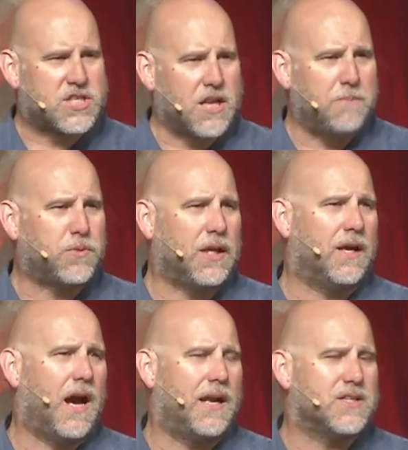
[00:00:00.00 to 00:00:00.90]

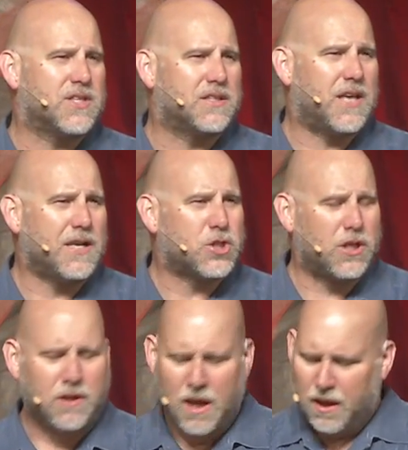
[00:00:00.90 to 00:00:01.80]
Something got his
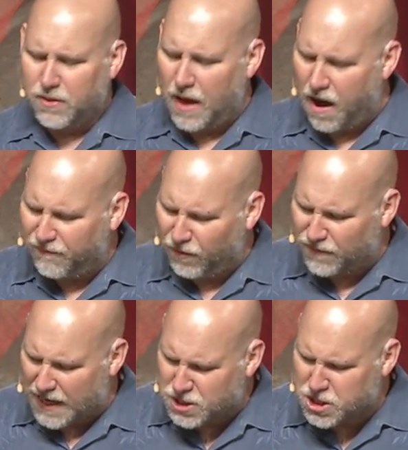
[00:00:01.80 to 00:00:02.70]
attention off
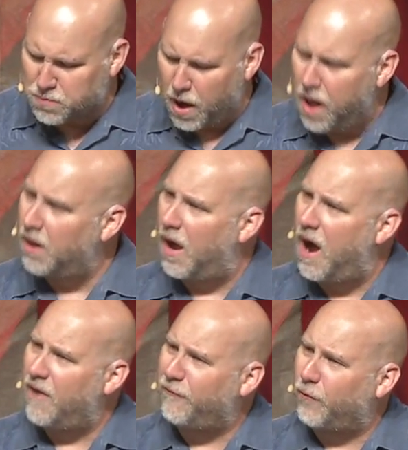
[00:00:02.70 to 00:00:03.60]
of that small
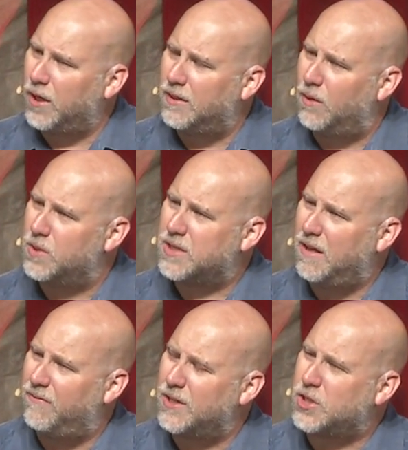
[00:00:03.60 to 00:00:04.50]
offering that was
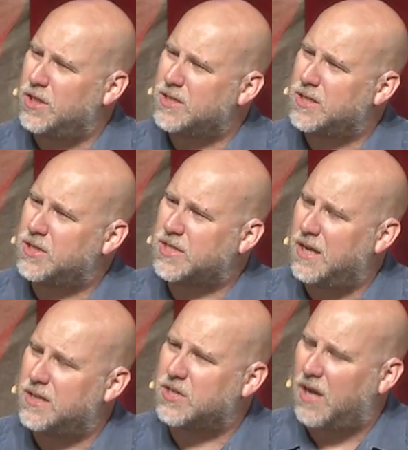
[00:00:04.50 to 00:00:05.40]
given. Jesus
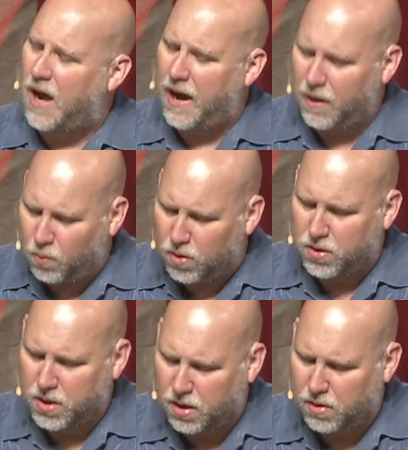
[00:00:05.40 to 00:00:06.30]
says, "I will
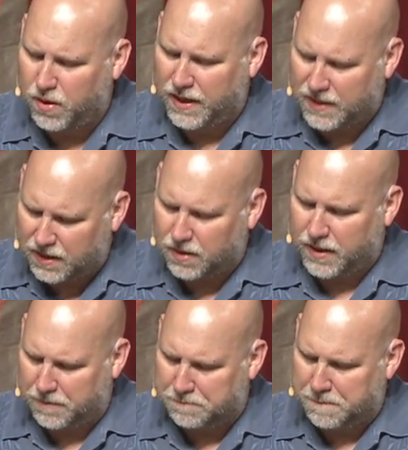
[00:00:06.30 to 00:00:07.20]
go and heal
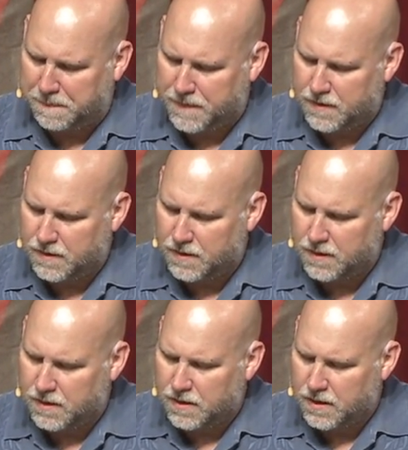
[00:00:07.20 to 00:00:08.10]
him."
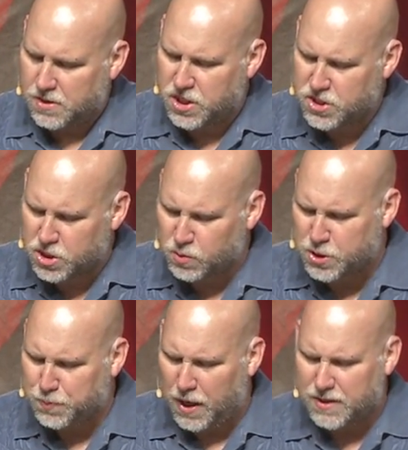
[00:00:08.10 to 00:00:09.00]
Jesus'
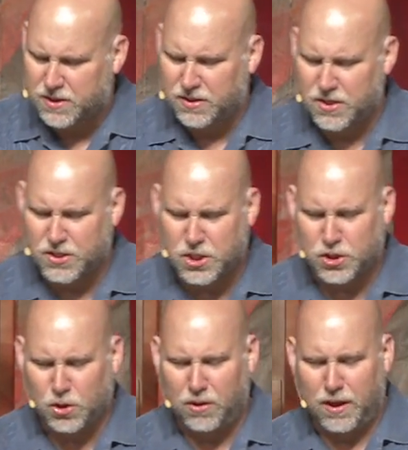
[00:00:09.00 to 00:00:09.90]
response to the
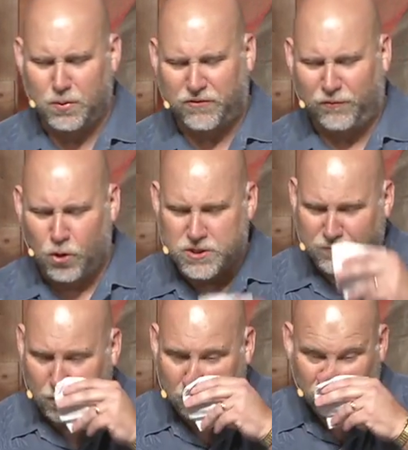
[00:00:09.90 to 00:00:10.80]
centurion was
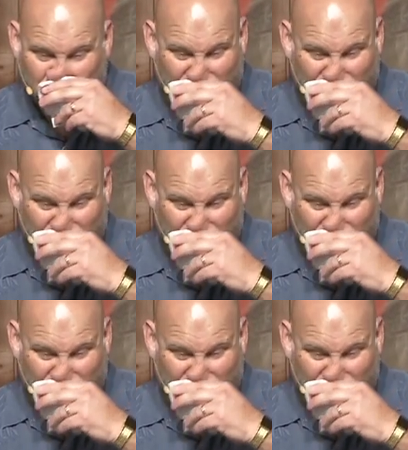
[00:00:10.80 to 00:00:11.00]
forceful.